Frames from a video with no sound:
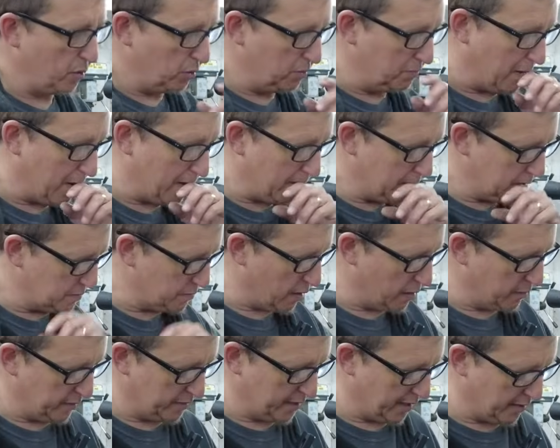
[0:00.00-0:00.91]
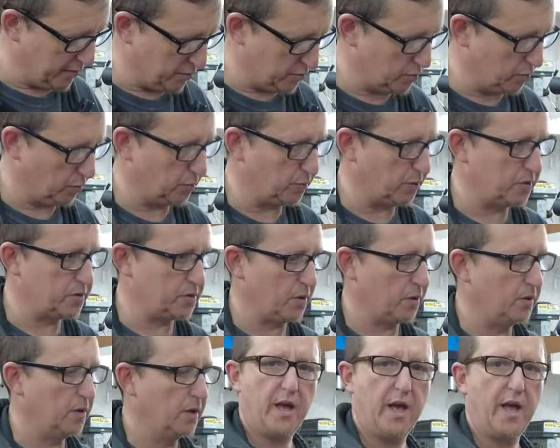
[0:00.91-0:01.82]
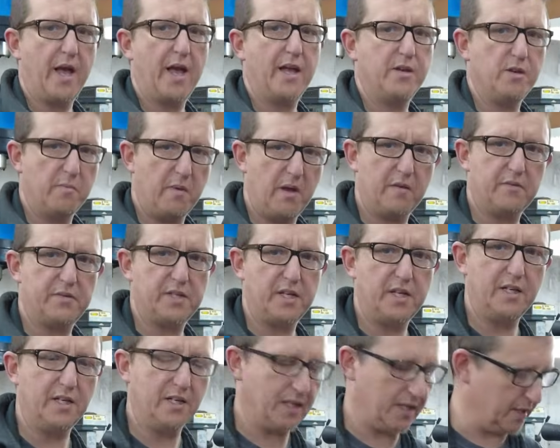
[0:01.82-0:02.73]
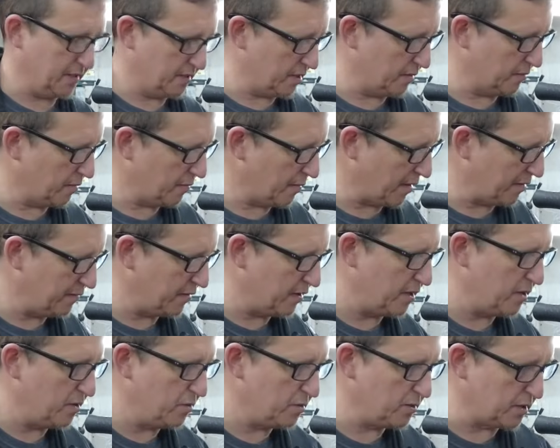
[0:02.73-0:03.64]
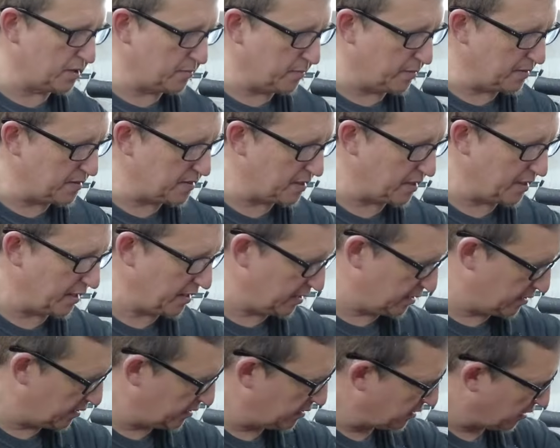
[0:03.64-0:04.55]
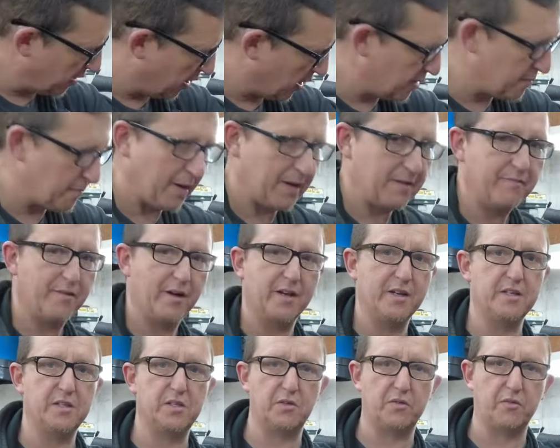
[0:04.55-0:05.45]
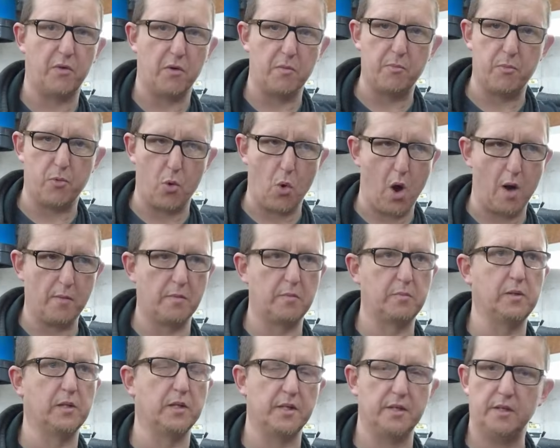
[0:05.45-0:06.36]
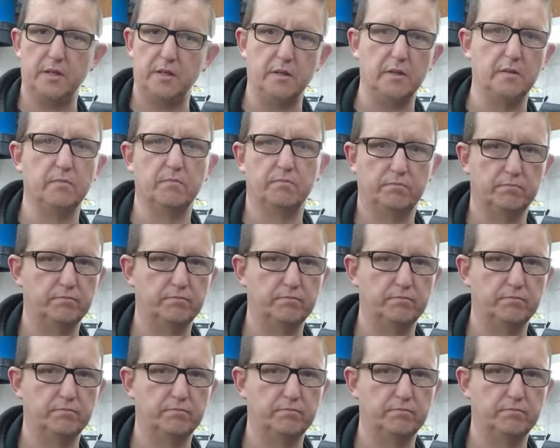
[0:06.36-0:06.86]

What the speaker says: old model. It's probably 10 years old or so. And you may have seen it in some of my videos. It's been sitting on my vise for probably